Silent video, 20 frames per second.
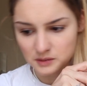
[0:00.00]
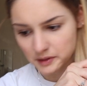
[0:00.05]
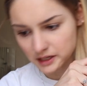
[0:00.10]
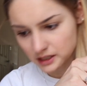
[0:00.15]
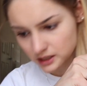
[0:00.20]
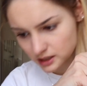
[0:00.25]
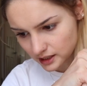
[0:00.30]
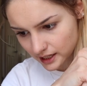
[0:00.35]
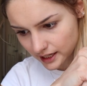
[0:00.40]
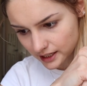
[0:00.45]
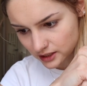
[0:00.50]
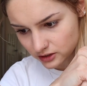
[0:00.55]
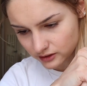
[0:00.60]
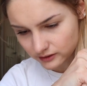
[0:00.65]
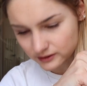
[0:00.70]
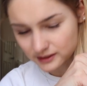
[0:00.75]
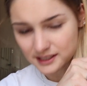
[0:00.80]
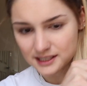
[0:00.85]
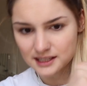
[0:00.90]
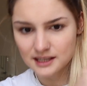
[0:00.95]
speak to your
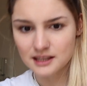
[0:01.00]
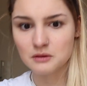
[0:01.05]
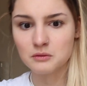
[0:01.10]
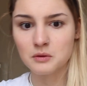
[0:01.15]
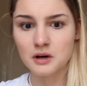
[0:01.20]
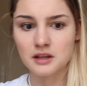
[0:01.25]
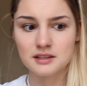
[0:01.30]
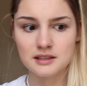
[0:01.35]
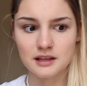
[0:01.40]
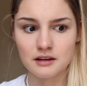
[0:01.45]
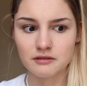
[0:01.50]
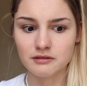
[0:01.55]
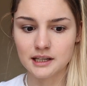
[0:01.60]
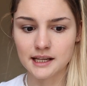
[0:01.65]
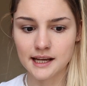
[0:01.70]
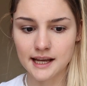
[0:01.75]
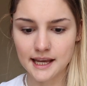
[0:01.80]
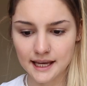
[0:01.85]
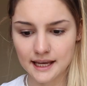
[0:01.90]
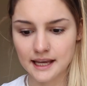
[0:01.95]
lecturers and see the ones that are
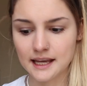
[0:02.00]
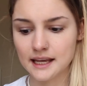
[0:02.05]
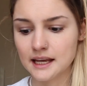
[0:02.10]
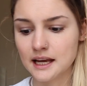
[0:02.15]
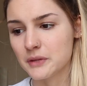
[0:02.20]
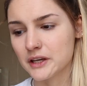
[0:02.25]
really key.